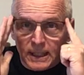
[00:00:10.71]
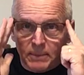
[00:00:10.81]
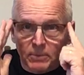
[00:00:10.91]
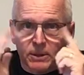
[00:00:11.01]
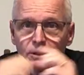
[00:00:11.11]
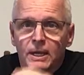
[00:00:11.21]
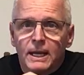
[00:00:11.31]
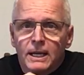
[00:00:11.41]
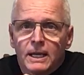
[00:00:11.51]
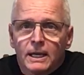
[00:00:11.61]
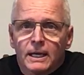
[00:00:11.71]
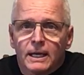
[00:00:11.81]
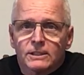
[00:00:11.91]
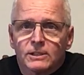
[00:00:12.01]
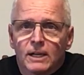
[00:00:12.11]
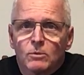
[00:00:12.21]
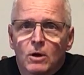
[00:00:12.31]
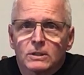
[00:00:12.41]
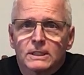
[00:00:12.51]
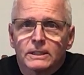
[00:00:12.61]
keep the
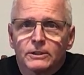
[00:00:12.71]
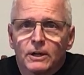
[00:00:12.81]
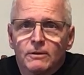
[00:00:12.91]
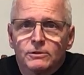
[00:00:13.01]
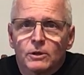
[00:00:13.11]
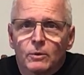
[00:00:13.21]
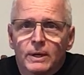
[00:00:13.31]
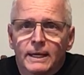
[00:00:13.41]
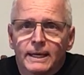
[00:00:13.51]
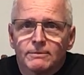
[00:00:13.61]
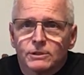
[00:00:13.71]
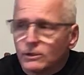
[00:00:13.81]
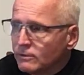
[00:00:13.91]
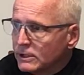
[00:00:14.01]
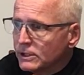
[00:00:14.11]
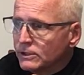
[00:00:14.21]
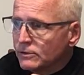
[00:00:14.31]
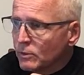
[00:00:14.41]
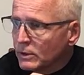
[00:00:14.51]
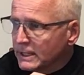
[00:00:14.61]
sidewalks cleared off, so we're not having
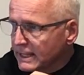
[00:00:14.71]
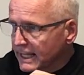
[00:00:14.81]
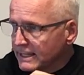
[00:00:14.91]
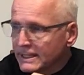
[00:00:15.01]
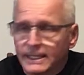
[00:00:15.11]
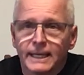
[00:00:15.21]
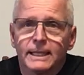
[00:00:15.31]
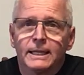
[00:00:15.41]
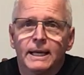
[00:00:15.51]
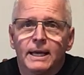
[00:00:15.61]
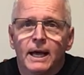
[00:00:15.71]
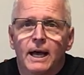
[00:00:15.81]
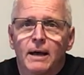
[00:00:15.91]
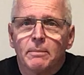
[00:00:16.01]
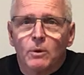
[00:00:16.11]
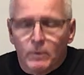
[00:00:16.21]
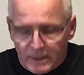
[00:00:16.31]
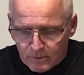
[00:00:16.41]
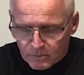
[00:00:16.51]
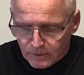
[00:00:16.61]
services for today, the 2nd. But
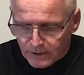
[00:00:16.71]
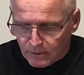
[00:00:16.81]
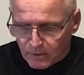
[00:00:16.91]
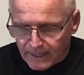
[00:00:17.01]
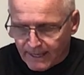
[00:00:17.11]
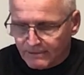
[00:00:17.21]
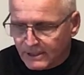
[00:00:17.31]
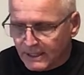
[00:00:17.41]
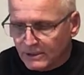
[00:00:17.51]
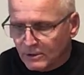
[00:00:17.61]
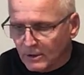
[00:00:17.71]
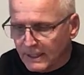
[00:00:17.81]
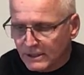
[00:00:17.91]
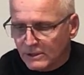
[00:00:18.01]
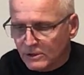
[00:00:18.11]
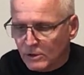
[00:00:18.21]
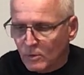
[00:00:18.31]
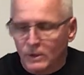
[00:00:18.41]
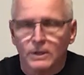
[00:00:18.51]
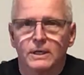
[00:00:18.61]
we didn't want to have a Sunday school lesson, so
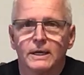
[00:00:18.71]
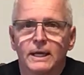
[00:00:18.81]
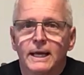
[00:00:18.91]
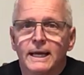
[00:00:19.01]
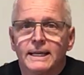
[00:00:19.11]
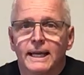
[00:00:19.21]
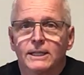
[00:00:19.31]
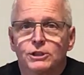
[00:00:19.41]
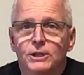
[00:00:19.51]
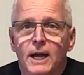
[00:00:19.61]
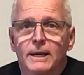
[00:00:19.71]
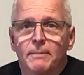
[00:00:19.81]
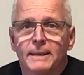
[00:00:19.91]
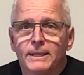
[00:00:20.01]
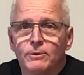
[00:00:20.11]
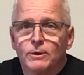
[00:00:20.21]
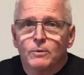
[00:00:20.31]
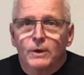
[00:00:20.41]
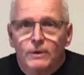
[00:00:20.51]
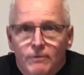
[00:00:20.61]
we're going to take a shot at me
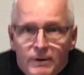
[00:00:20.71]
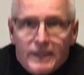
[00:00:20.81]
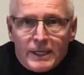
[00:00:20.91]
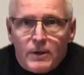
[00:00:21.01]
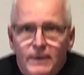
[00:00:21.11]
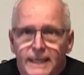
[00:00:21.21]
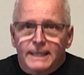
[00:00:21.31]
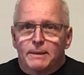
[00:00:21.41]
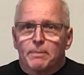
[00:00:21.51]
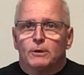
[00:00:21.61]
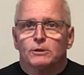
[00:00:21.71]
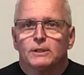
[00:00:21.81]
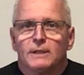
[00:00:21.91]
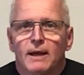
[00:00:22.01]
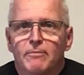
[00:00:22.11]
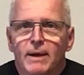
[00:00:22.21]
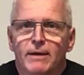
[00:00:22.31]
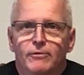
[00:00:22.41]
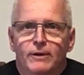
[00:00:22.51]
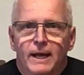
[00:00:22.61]
doing one on video and getting it posted. I've
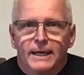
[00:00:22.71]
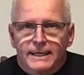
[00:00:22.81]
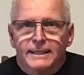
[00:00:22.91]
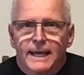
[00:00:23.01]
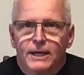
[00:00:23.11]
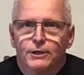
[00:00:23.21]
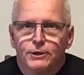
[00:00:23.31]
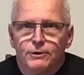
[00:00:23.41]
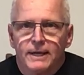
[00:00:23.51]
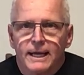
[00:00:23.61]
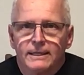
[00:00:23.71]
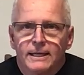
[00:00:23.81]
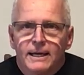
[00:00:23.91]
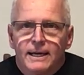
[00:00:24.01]
about forgotten how to do that